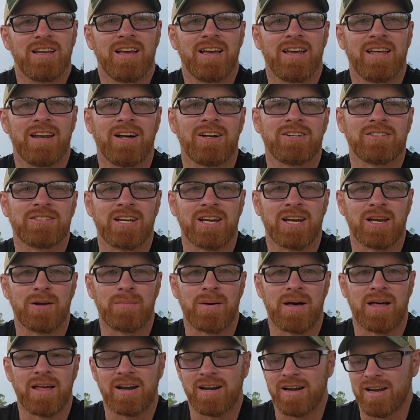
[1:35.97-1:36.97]
and I'll tell you
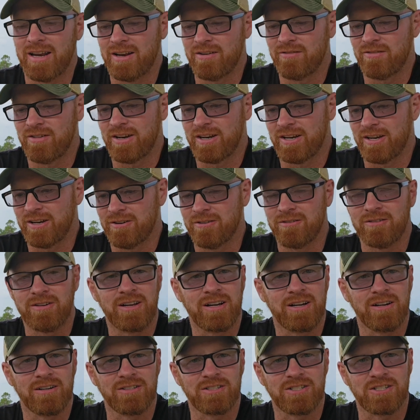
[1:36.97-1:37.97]
about it in the video
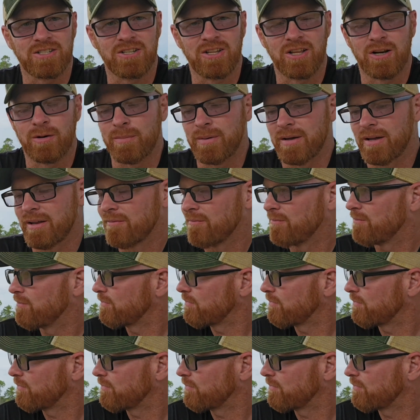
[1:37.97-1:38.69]
here in just a little bit.